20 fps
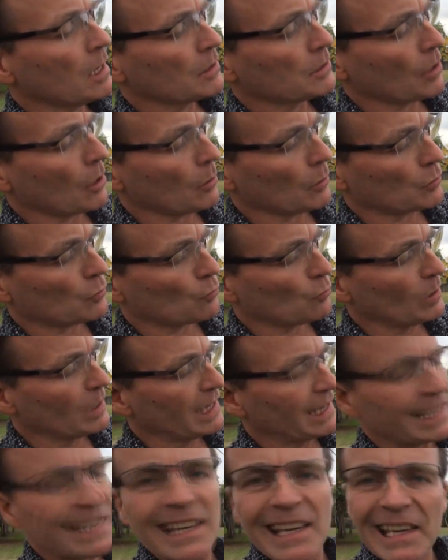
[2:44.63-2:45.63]
So it's
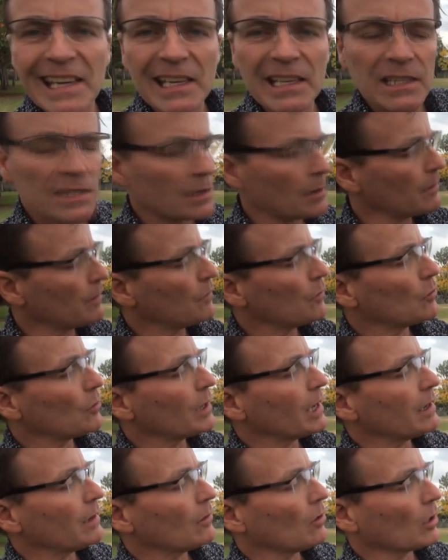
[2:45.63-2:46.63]
really key is that if you
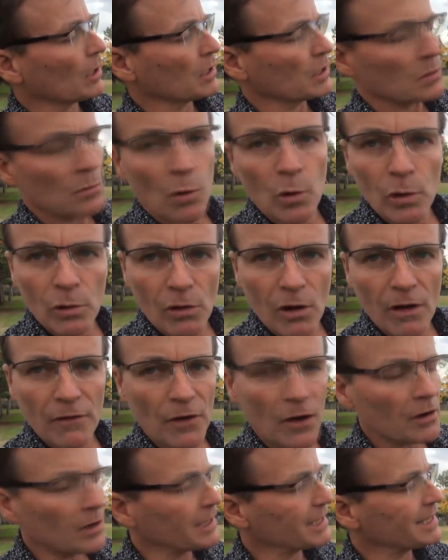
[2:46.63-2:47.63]
get like a smaller
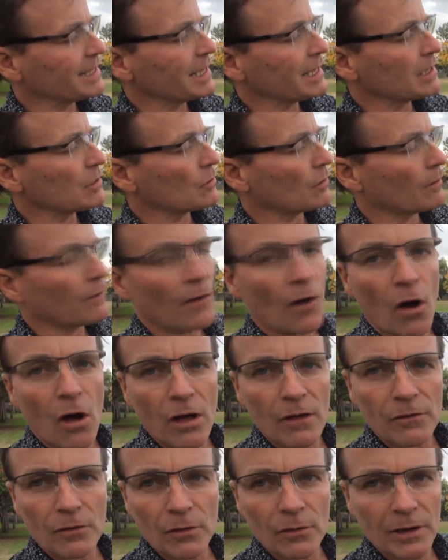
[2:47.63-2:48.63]
iPhone, a six or a
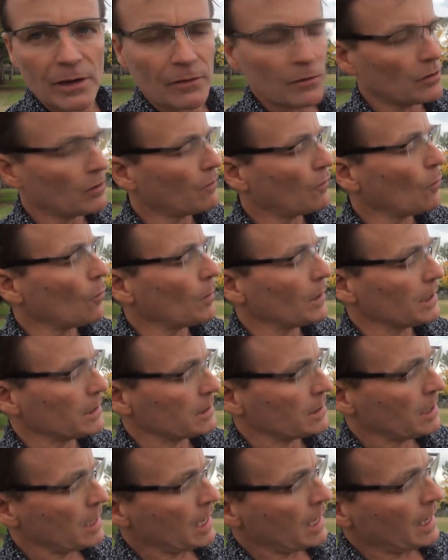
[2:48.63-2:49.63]
five or even the four
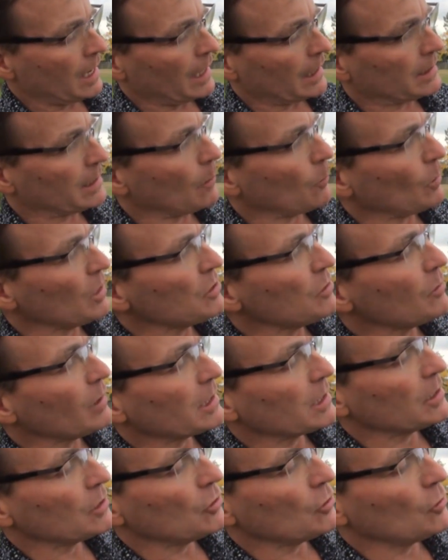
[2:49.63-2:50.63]
S, is that when you
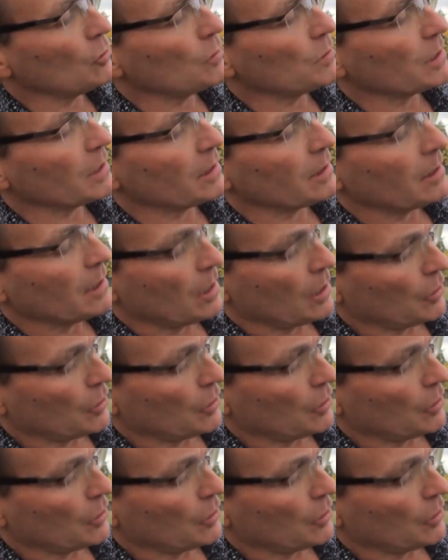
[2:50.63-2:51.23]
actually use it,